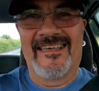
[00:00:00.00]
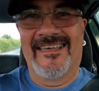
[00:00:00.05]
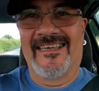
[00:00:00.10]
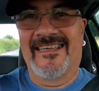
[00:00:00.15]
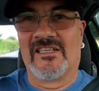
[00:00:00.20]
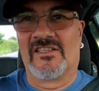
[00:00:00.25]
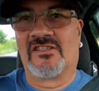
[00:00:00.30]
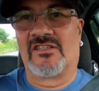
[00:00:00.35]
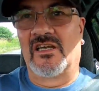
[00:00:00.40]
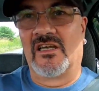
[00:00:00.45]

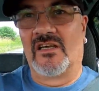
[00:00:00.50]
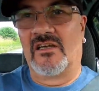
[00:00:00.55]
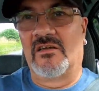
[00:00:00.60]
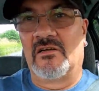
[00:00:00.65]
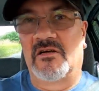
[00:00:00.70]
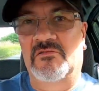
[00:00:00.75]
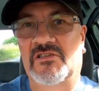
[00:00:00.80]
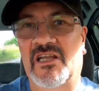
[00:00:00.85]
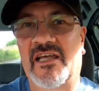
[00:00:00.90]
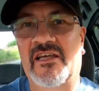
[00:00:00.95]
it's
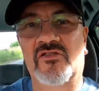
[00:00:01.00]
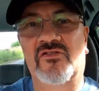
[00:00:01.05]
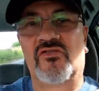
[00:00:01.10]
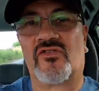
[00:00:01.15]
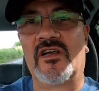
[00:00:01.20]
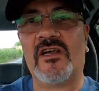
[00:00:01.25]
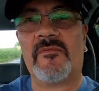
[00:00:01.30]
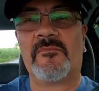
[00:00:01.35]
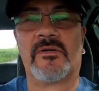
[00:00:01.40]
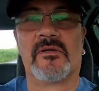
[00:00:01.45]
a day
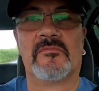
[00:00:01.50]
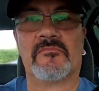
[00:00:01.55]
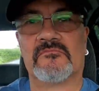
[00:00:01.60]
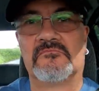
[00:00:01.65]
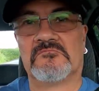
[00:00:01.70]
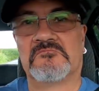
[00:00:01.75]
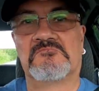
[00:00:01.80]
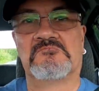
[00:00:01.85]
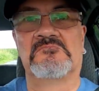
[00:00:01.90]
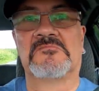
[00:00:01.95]
trip
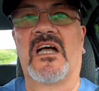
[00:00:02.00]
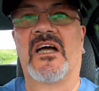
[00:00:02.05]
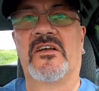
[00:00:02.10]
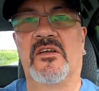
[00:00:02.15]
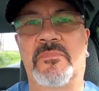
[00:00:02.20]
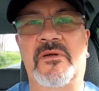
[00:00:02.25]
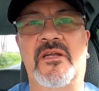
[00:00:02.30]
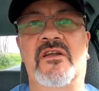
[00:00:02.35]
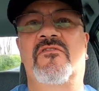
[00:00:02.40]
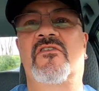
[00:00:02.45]
and
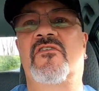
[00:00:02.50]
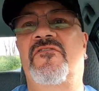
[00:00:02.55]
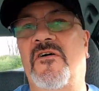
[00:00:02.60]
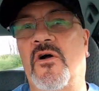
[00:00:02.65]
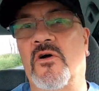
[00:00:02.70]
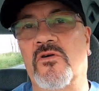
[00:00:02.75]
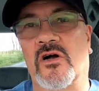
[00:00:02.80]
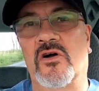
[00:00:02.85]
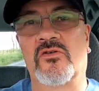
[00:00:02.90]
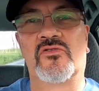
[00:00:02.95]
a bit of a
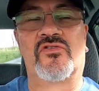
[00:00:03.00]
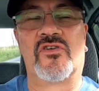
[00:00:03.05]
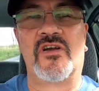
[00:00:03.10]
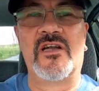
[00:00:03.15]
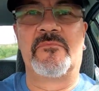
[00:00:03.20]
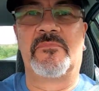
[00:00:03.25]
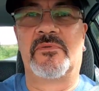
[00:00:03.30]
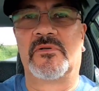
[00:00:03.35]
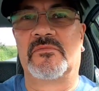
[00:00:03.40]
photo trip.